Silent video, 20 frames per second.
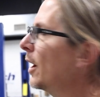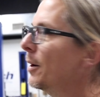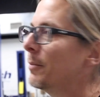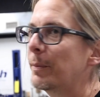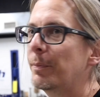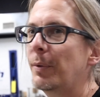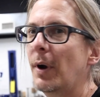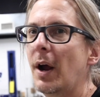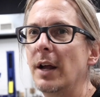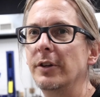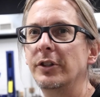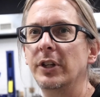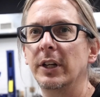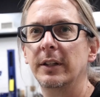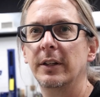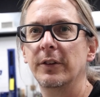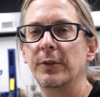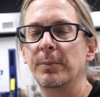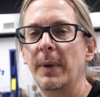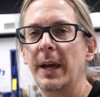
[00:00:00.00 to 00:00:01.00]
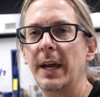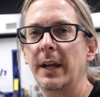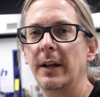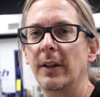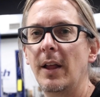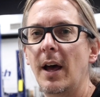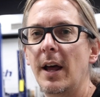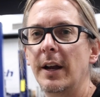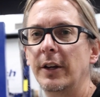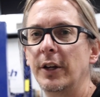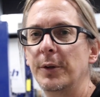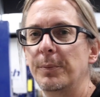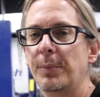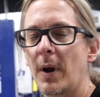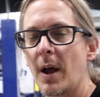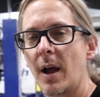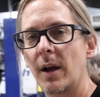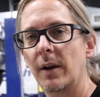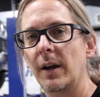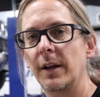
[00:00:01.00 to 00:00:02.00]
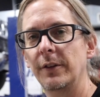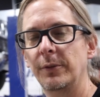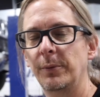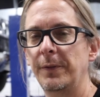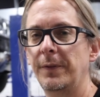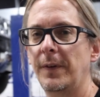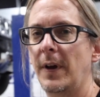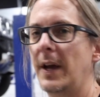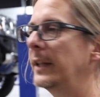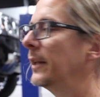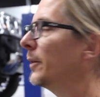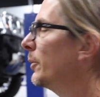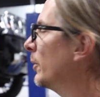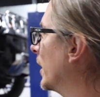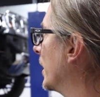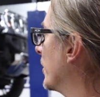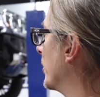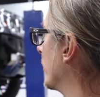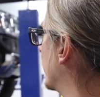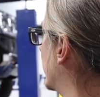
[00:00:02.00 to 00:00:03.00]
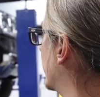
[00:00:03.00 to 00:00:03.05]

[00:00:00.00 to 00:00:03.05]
the Hummer project has made a lot of good progress. We finally were able